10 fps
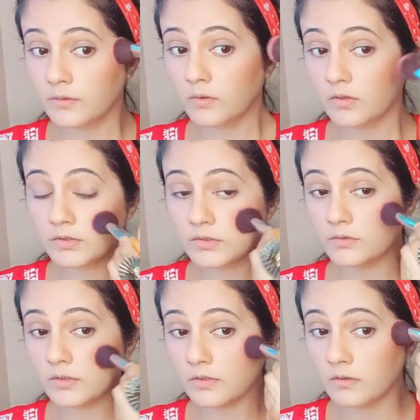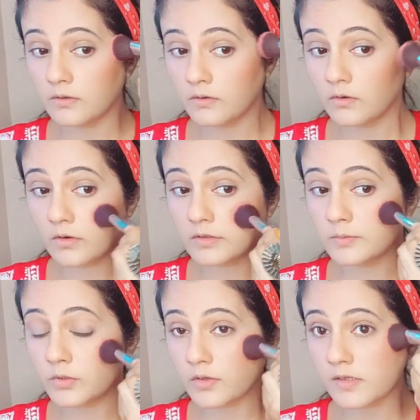contour or the
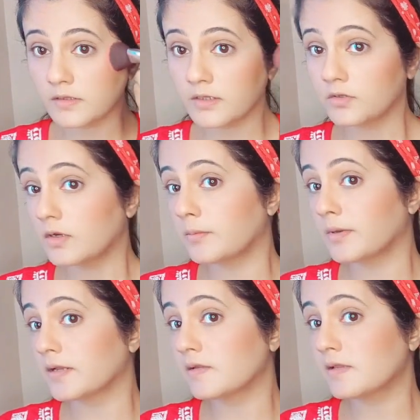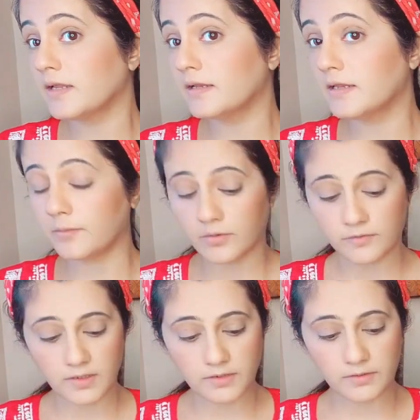bronzer that you applied, slightly
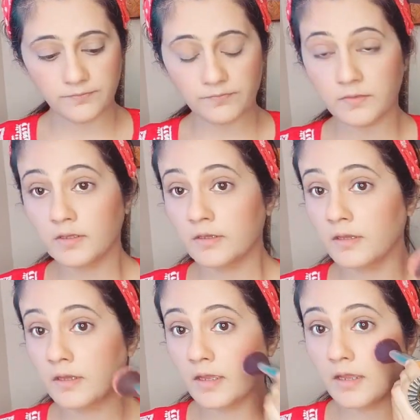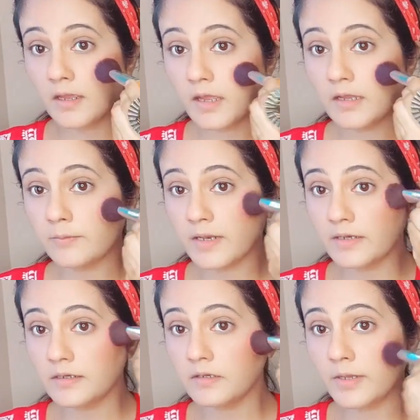above that, and
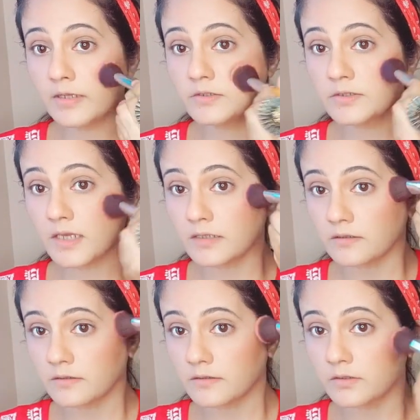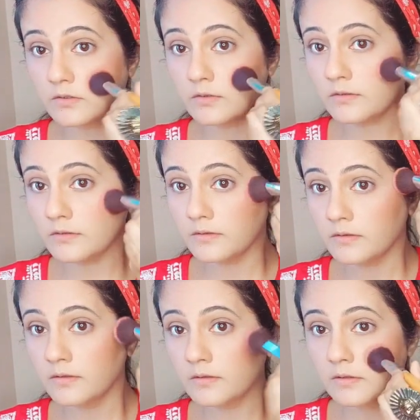blend it well together, you know,
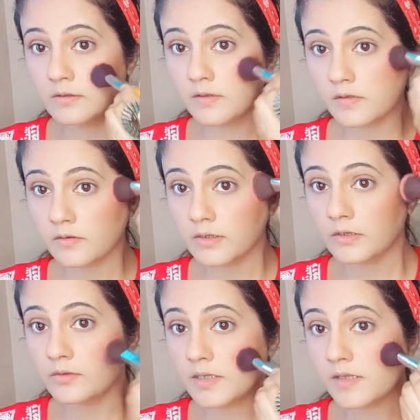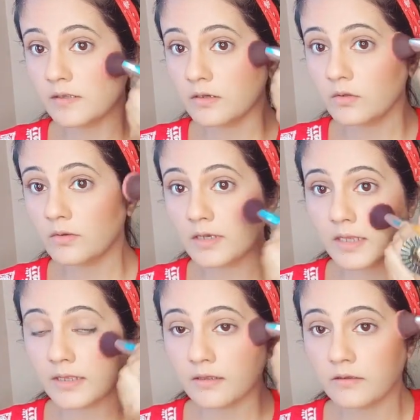so it doesn't look
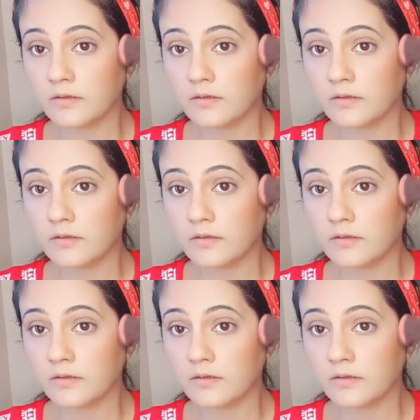like